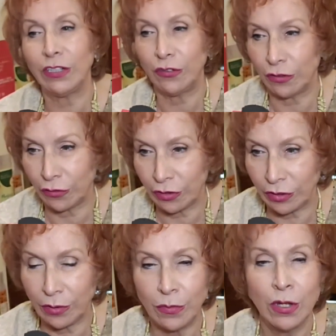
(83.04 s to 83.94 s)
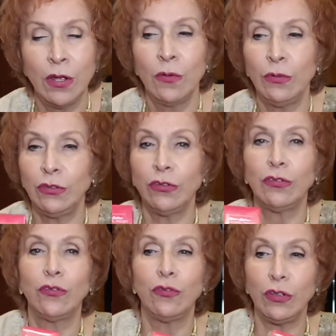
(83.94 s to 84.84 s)
facial serum, which
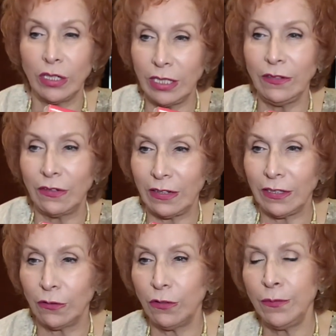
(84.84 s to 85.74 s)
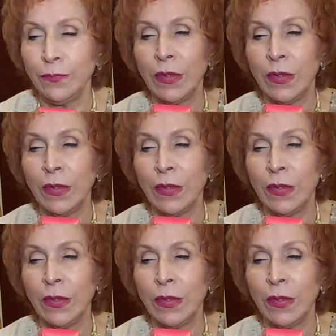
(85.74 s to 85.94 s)
is really very good,